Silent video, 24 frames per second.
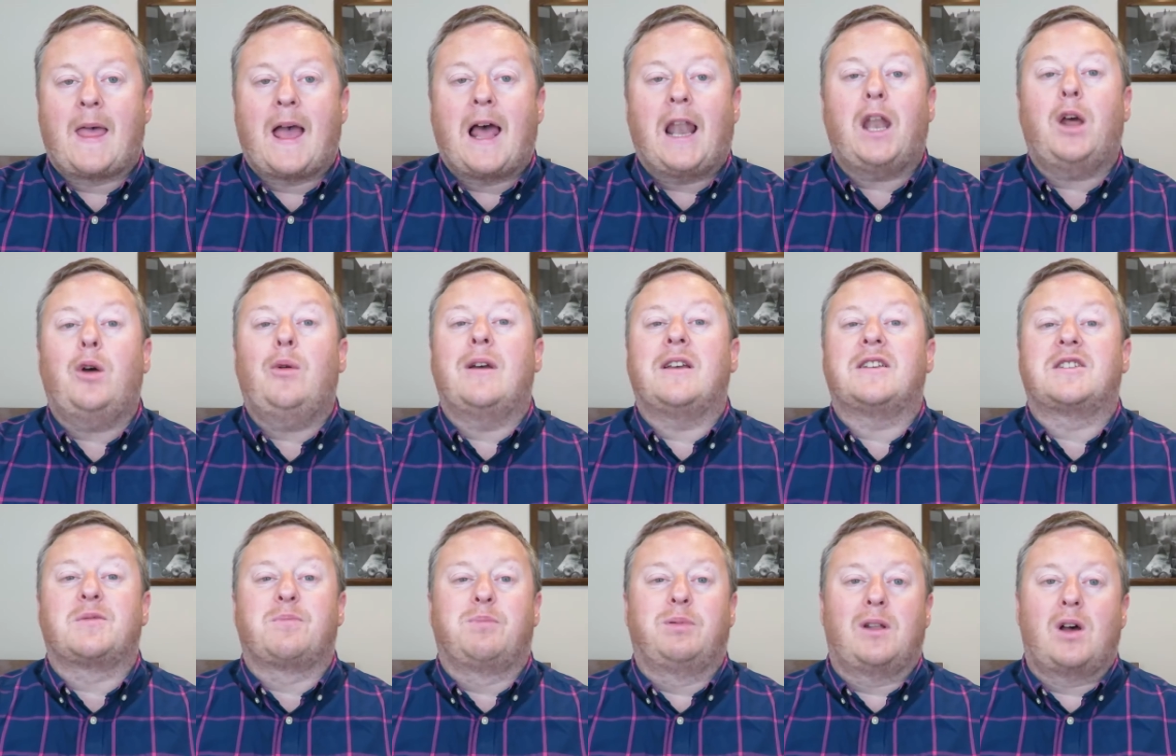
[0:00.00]
Hello
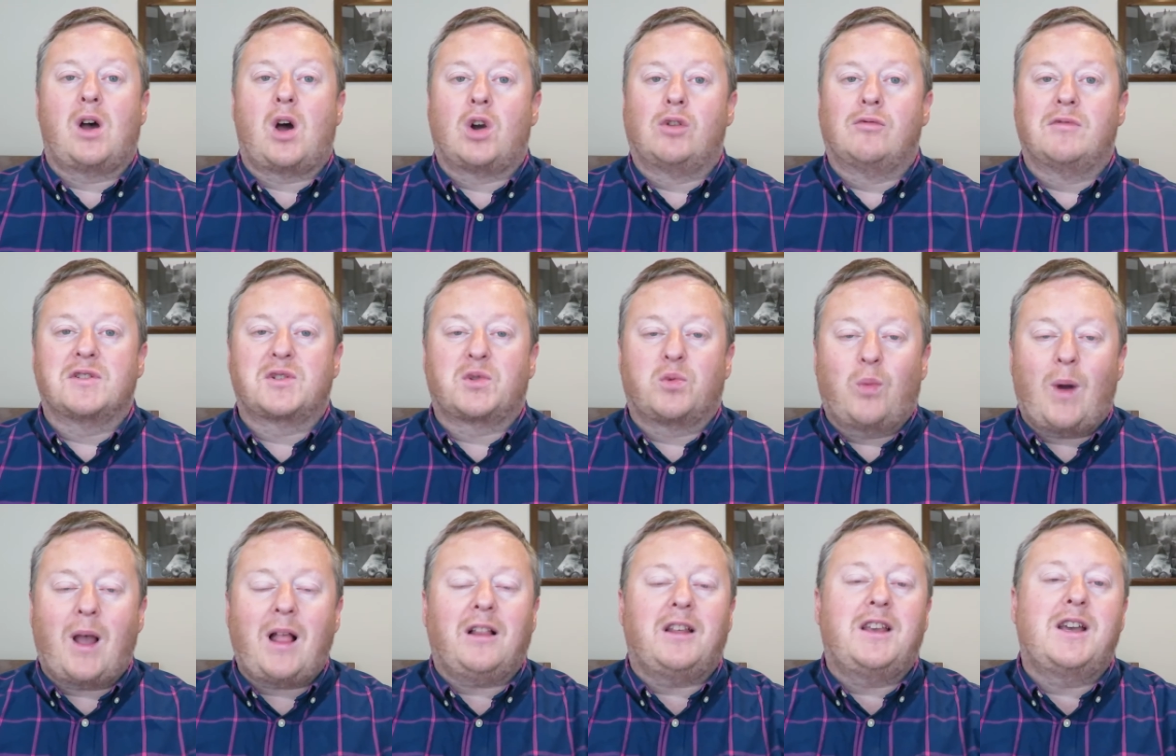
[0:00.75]
explorers,
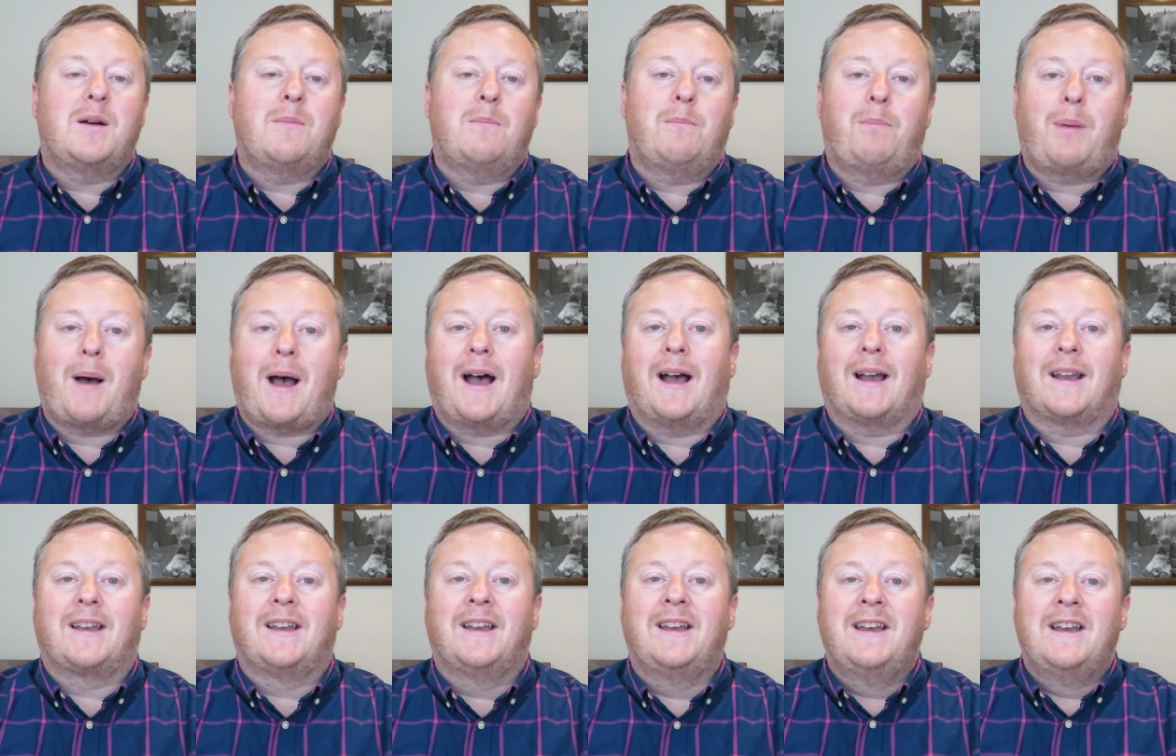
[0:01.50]
welcome
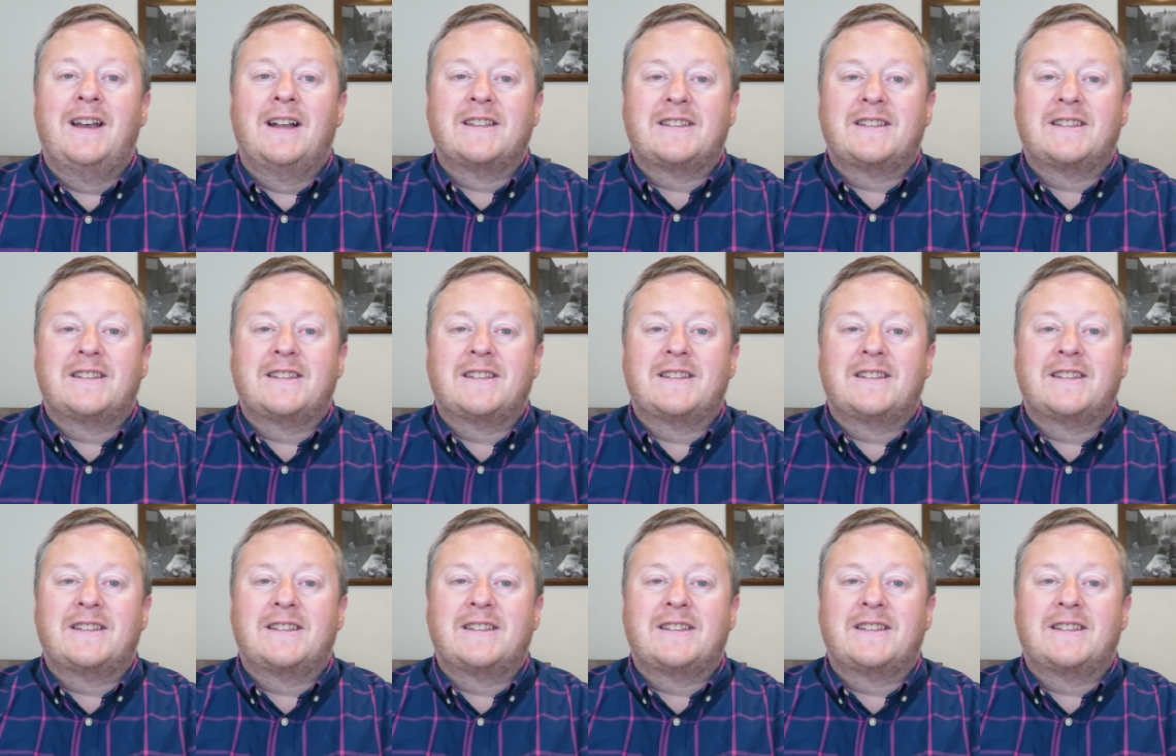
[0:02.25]
back.